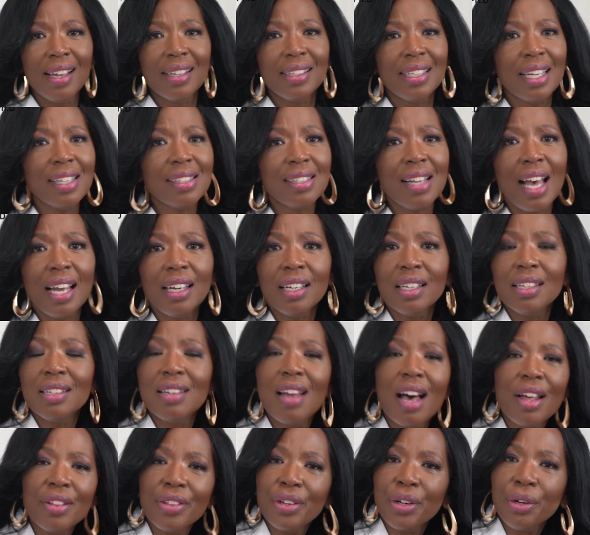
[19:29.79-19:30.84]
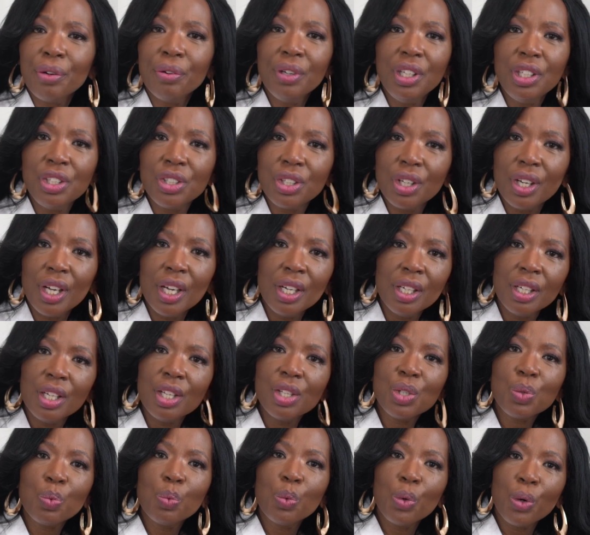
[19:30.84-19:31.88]
there's not another creature in
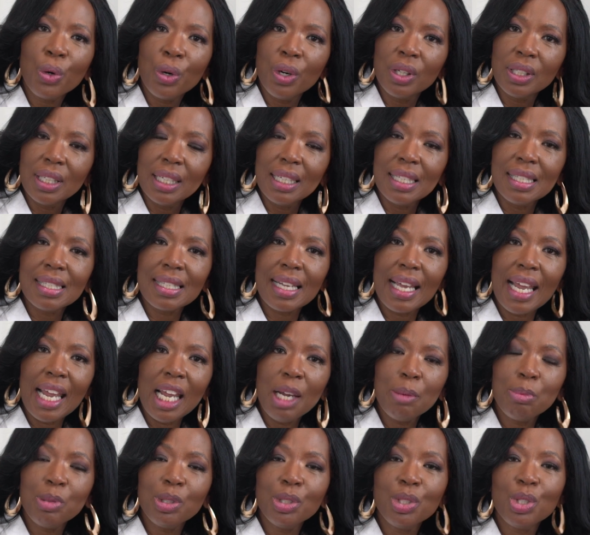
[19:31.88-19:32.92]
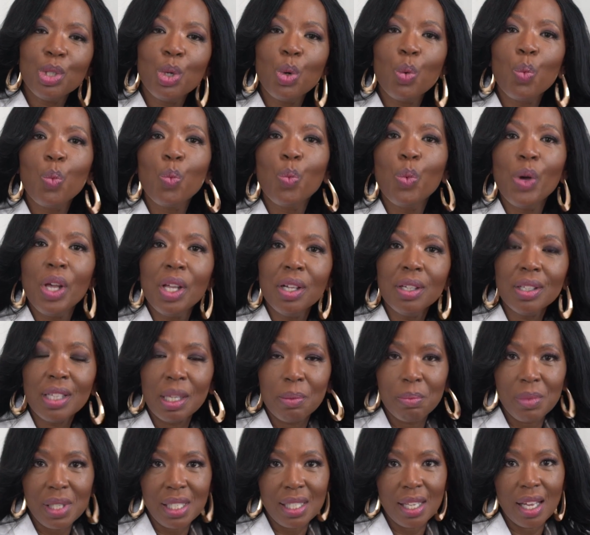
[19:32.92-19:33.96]
this world that is able to will
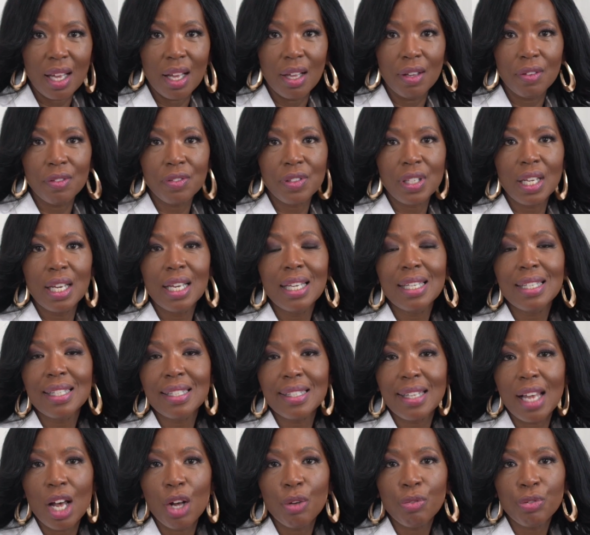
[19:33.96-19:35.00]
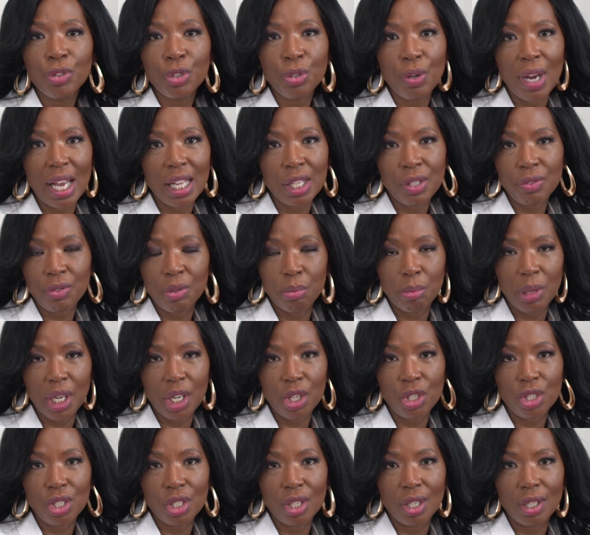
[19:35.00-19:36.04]
themselves
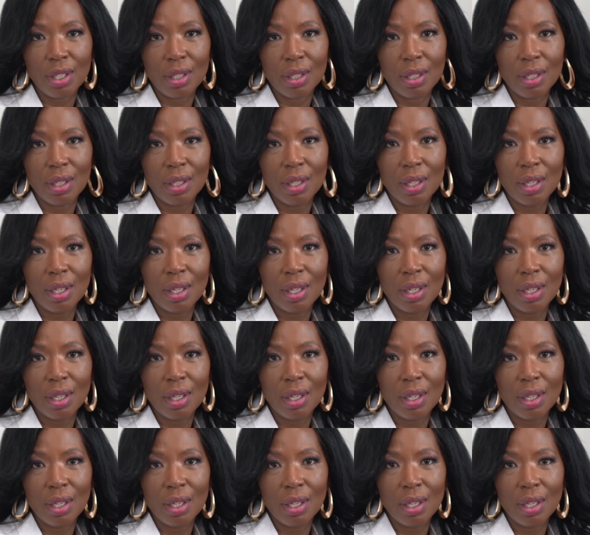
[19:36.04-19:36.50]
self-transformation.